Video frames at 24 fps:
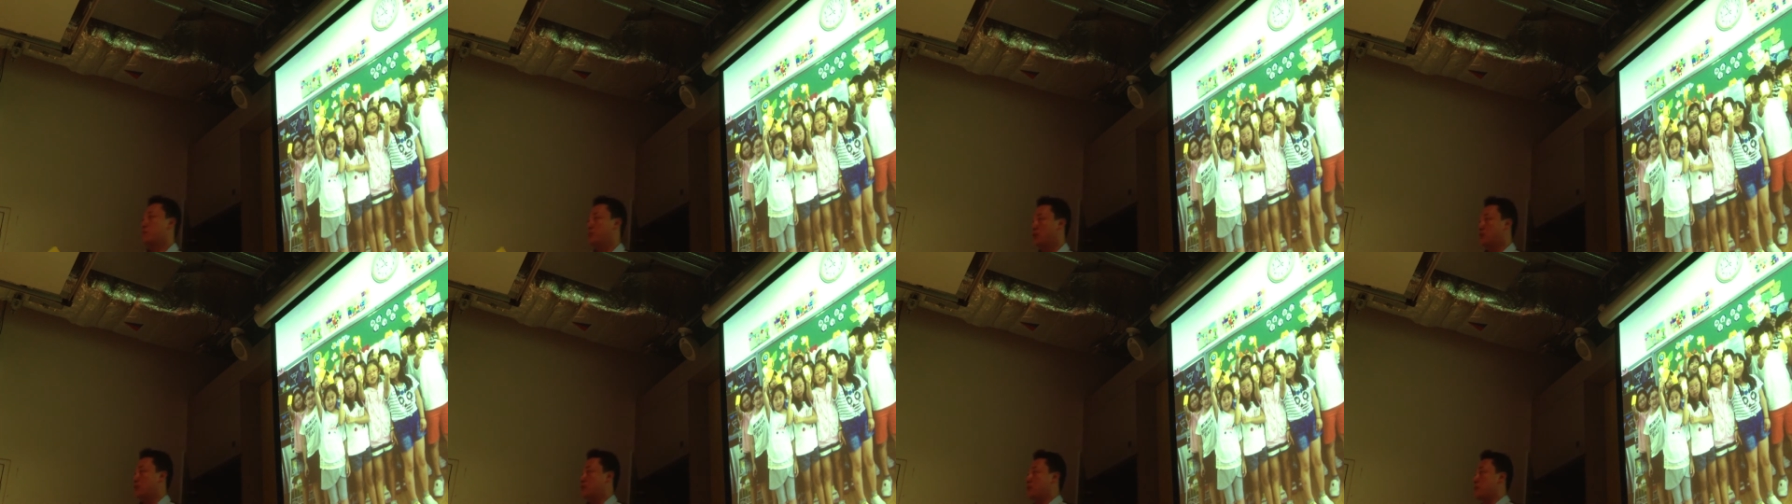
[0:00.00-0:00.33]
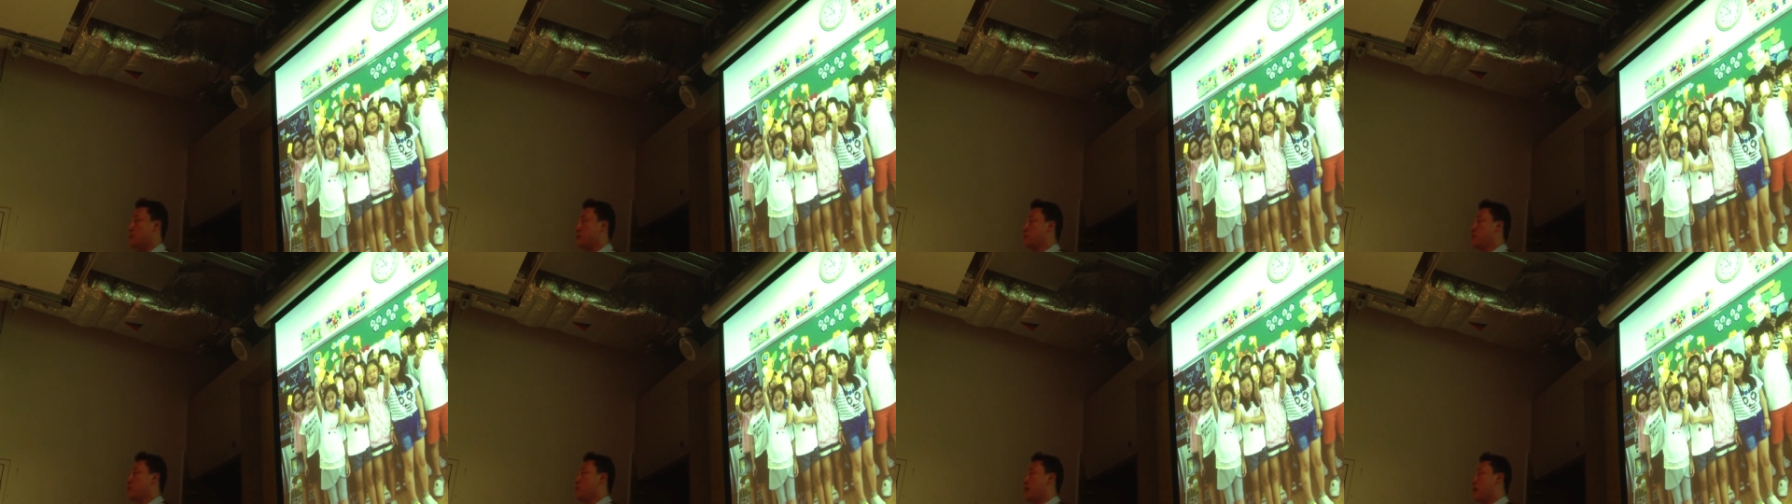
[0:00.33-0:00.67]
British
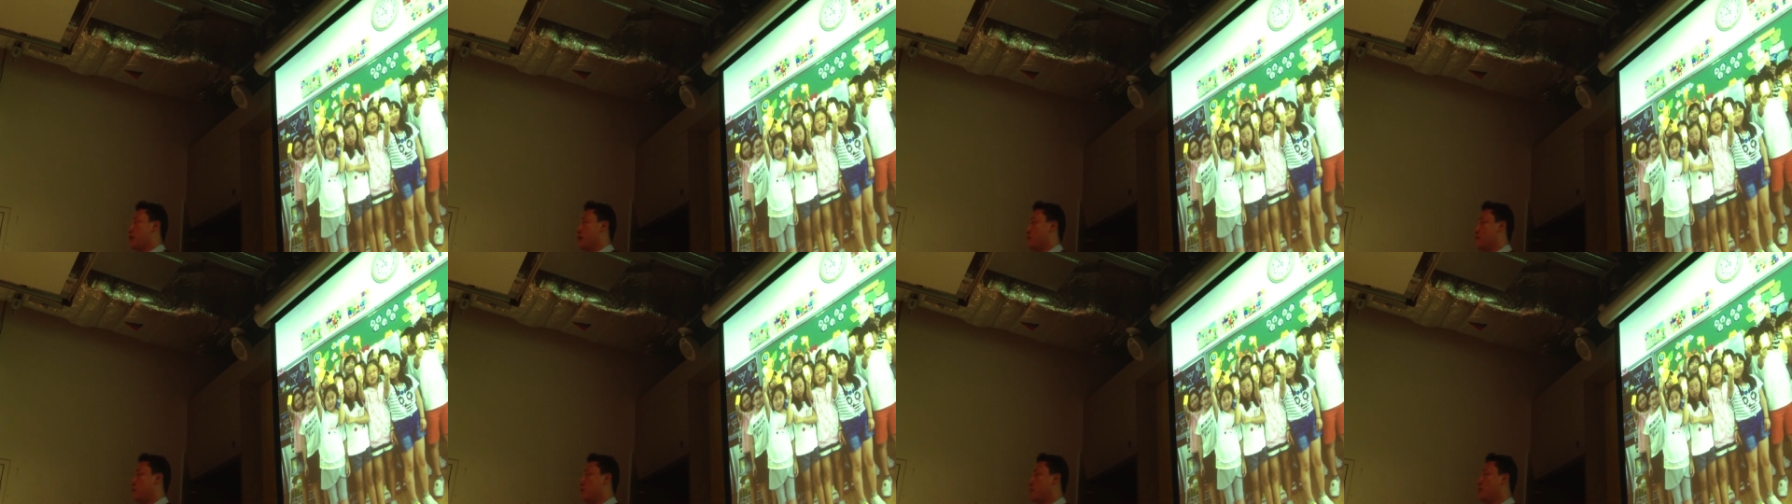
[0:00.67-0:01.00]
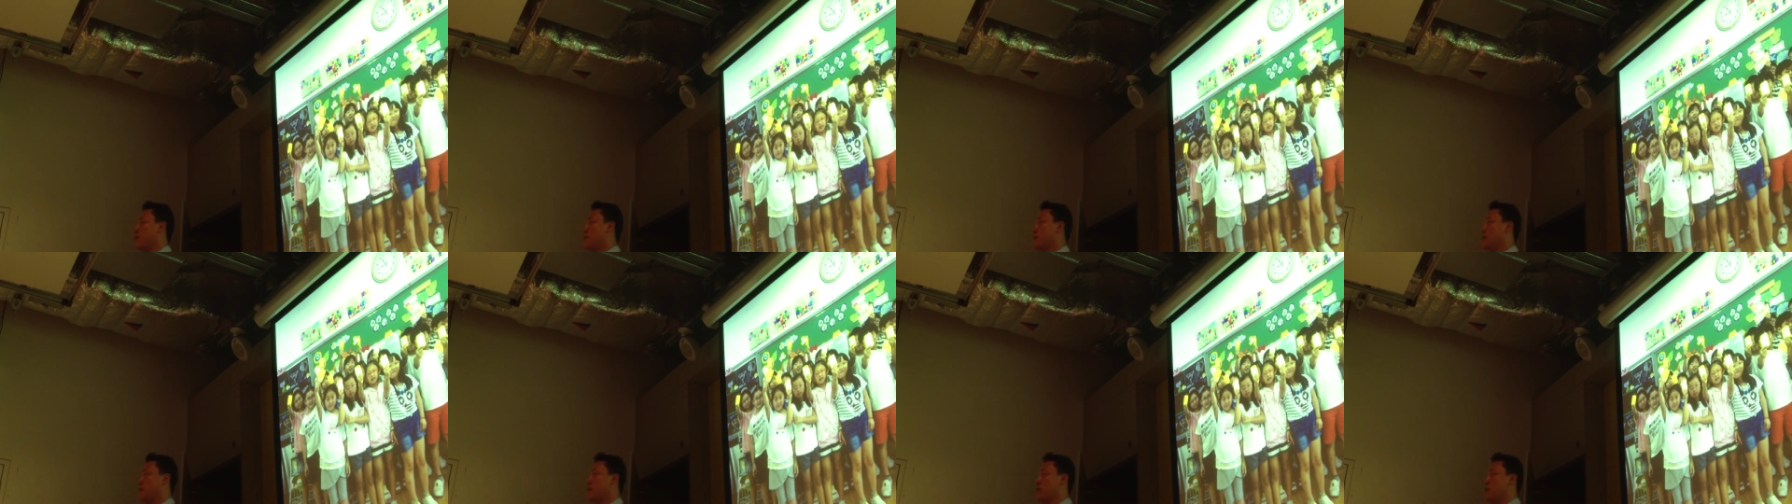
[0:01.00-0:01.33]
people are
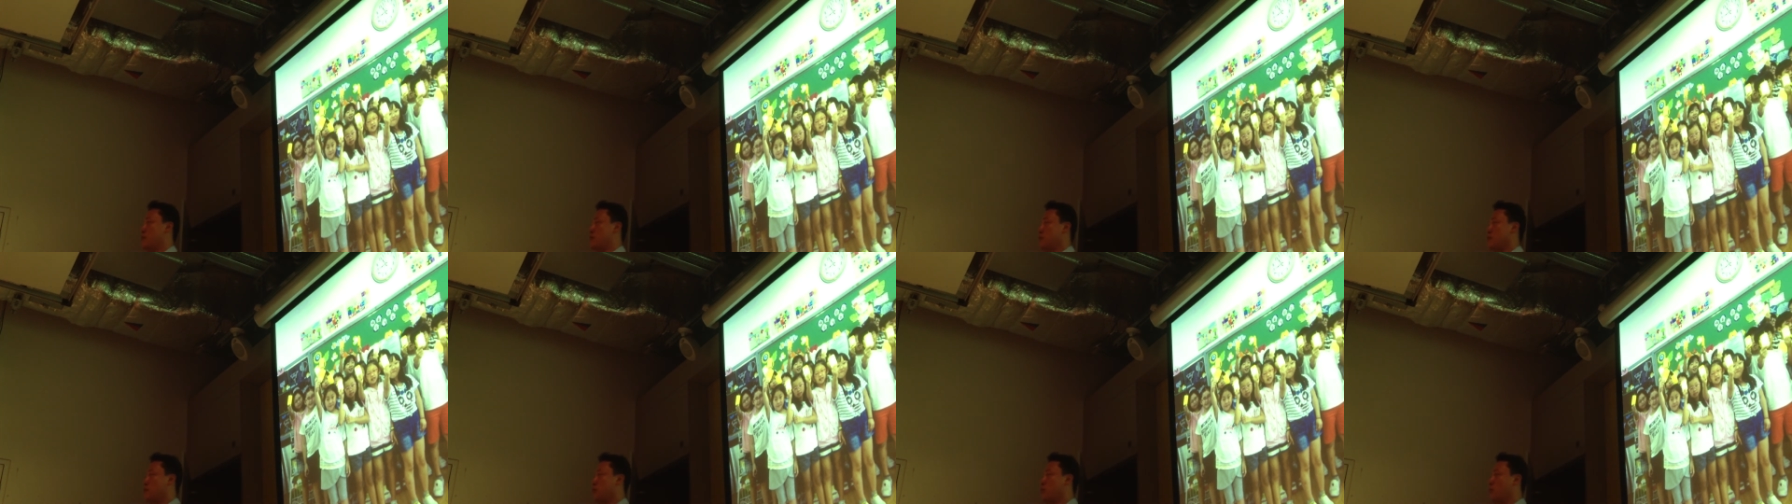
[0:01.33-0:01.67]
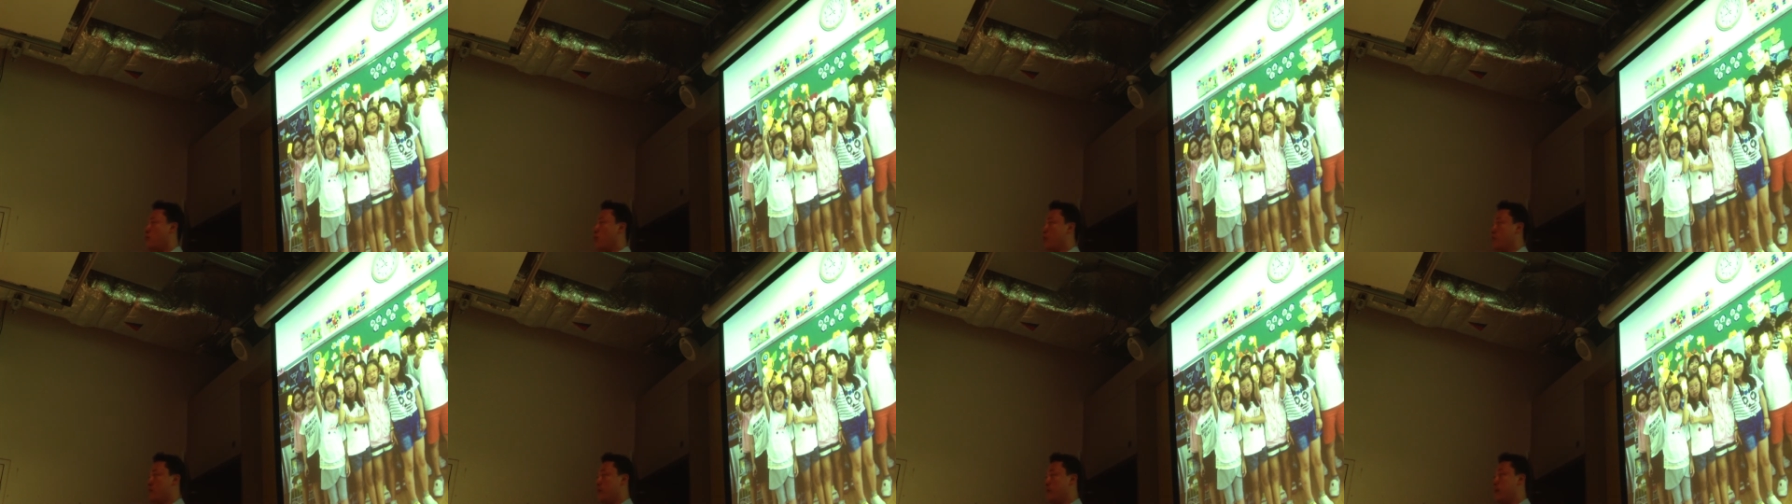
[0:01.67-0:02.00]
probably much
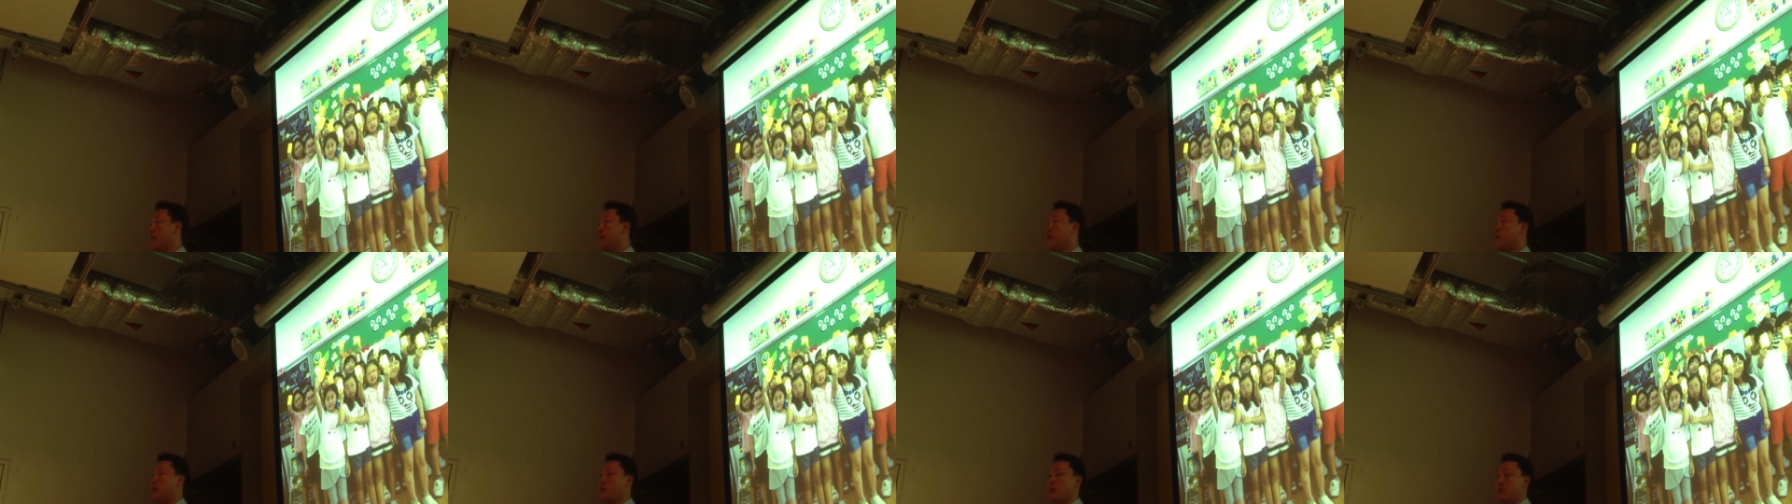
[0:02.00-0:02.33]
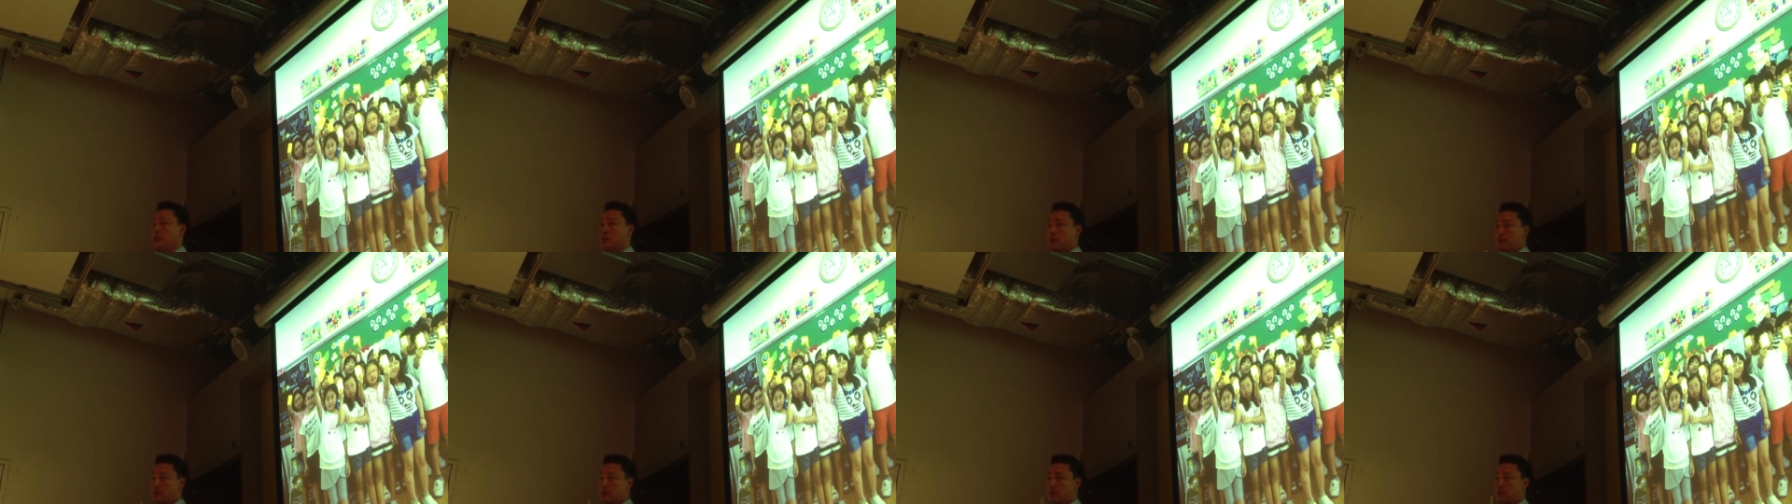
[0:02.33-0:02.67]
more familiar with
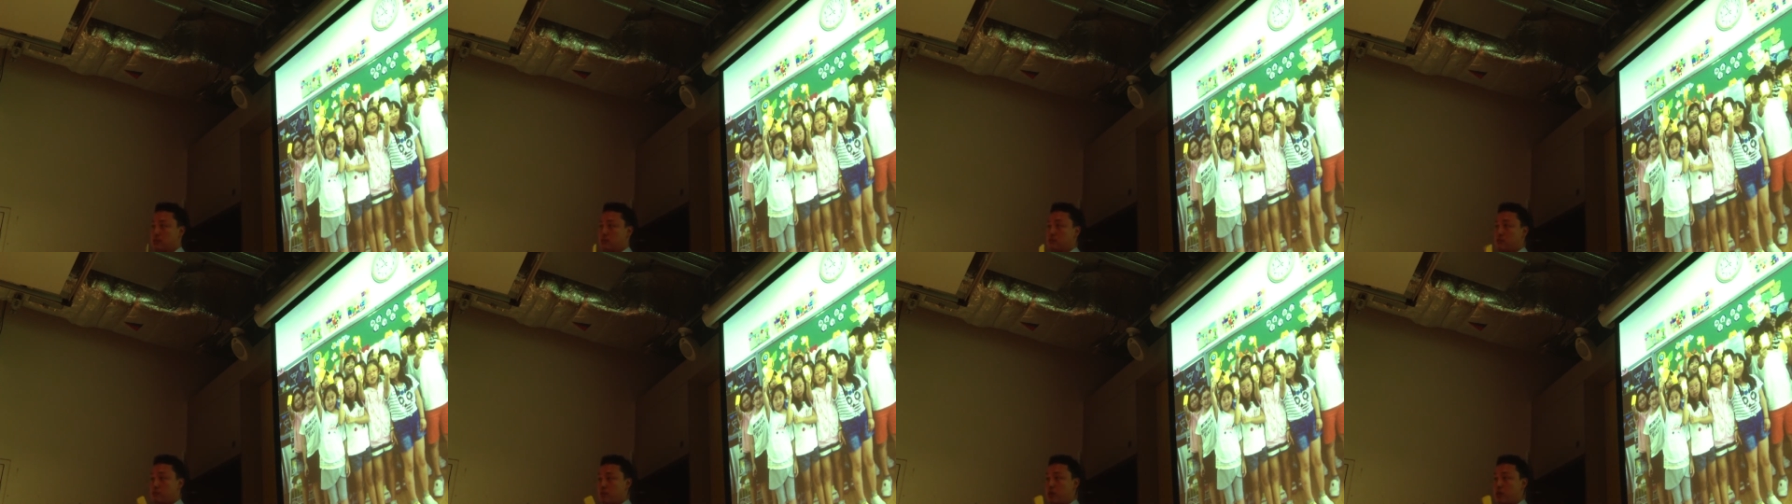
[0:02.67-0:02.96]
this